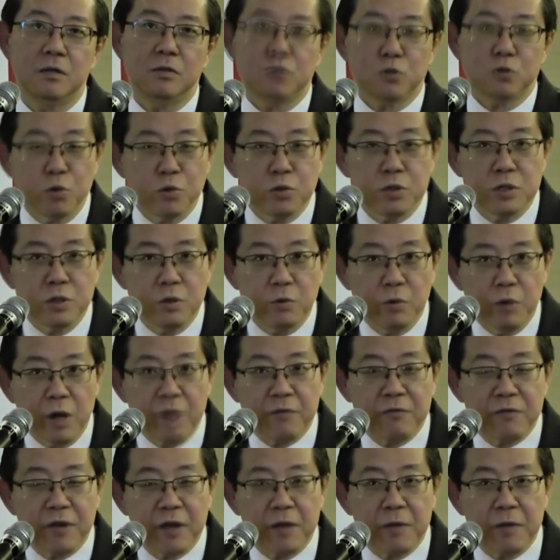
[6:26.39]
social
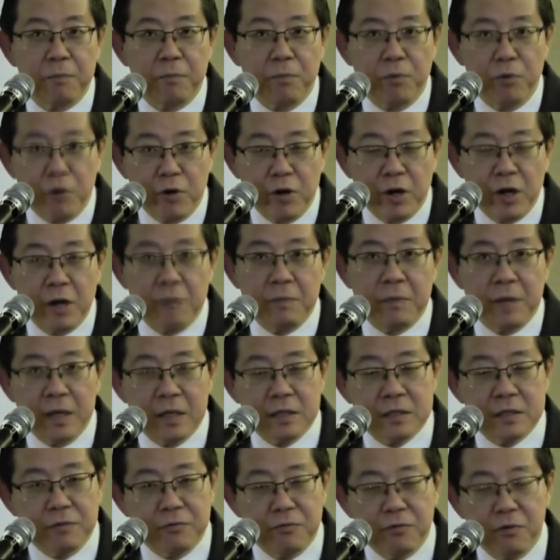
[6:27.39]
welfare program
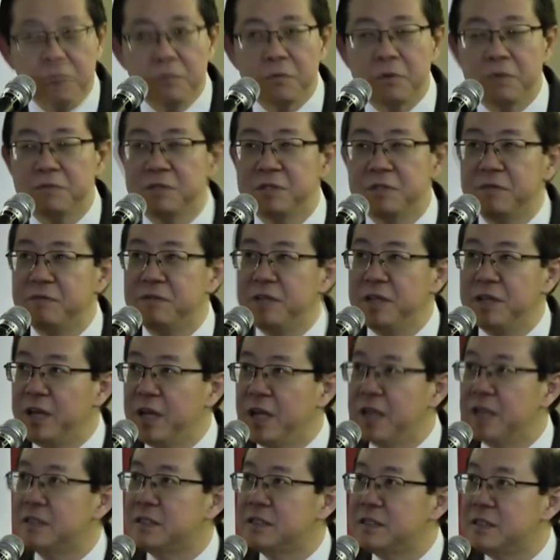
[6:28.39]
has a form of safety
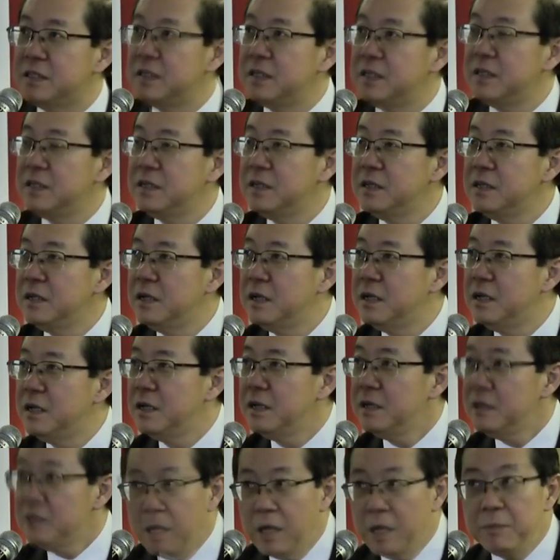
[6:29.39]
nets.
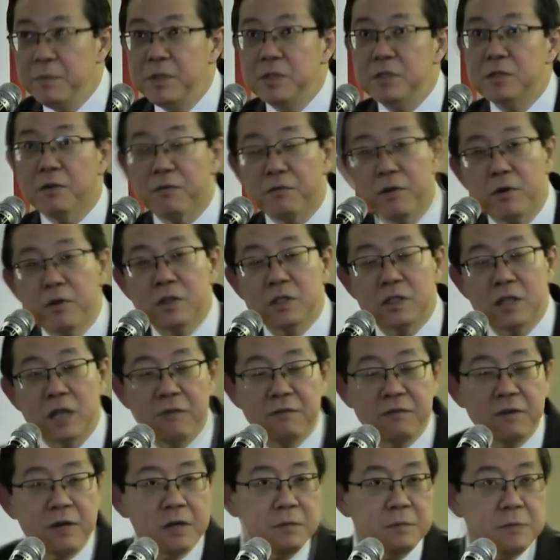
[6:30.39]
That means, of
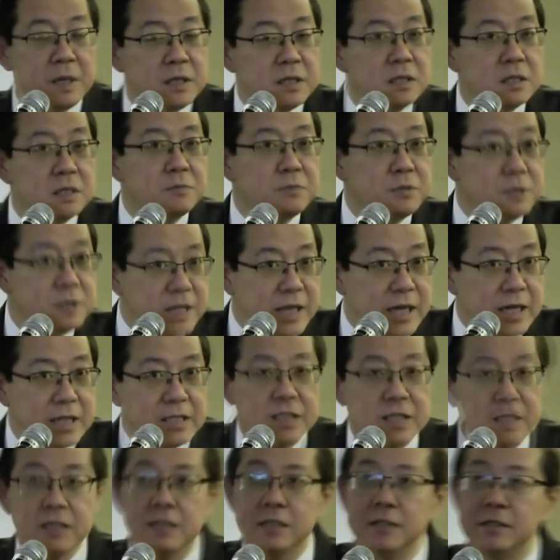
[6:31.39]
course, environmental
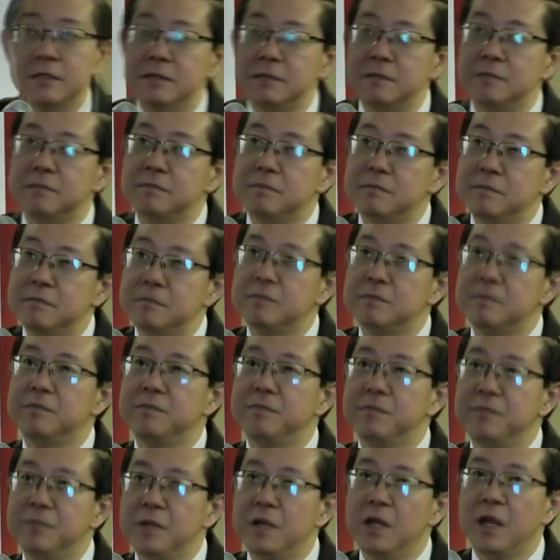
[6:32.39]
protection.
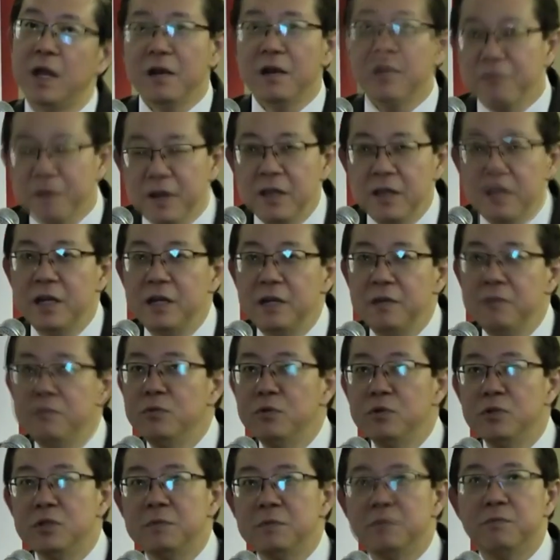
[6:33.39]
And finally,
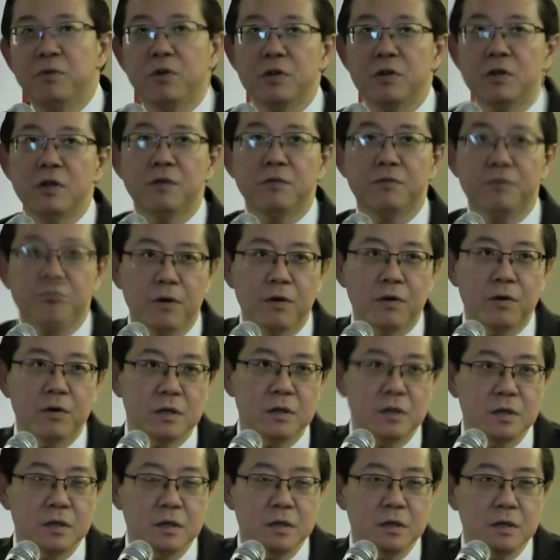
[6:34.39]
most important of
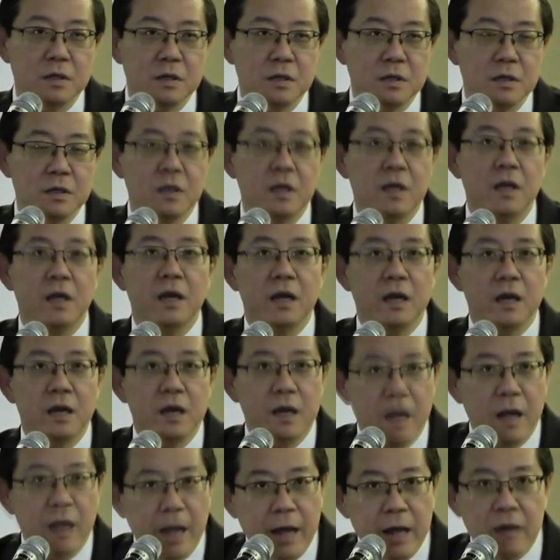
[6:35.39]
all,
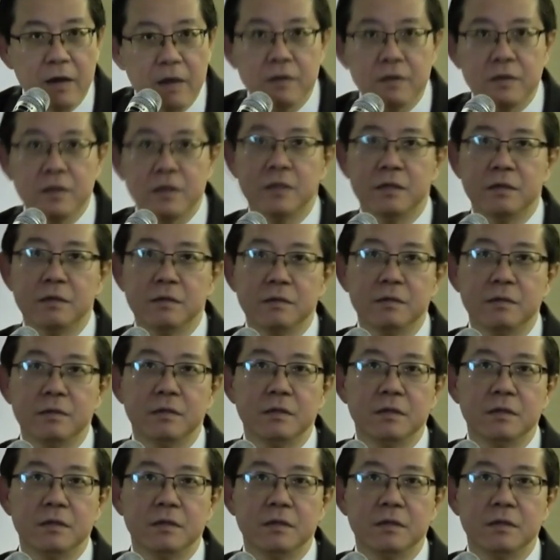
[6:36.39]
health,